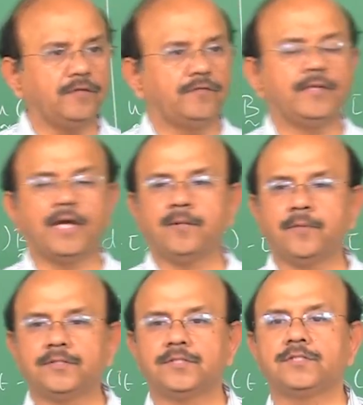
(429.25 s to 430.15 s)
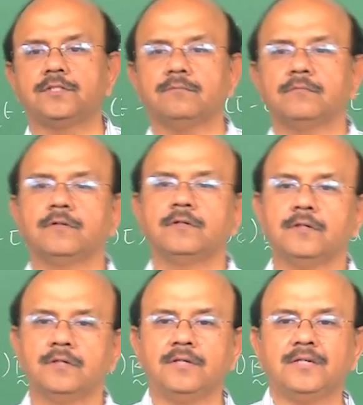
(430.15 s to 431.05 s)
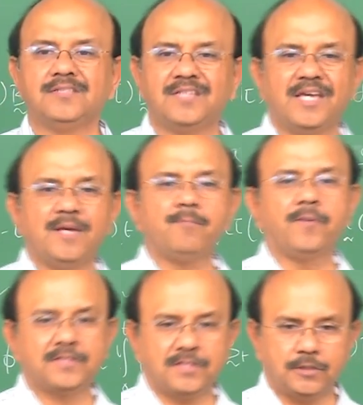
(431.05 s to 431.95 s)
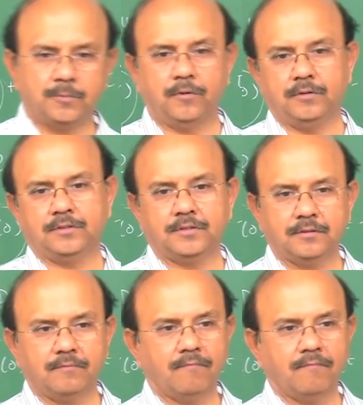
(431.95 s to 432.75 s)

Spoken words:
of the dynamic system is the impulse response.